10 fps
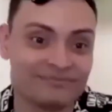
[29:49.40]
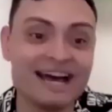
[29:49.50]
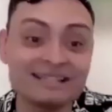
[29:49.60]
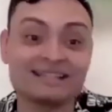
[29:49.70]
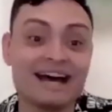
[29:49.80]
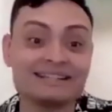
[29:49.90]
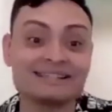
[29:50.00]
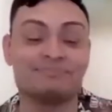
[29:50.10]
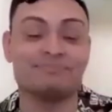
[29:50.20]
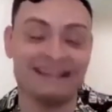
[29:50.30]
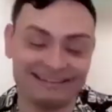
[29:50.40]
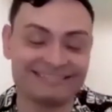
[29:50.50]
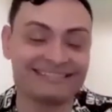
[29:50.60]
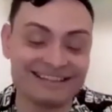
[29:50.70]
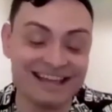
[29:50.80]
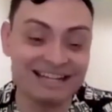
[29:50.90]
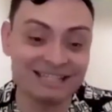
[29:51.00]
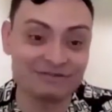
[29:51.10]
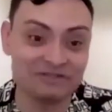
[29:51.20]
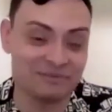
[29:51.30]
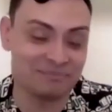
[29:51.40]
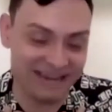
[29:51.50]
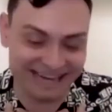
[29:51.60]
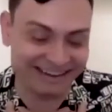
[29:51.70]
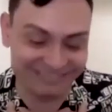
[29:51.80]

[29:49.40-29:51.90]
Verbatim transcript: that, my God. That's me. That's for me.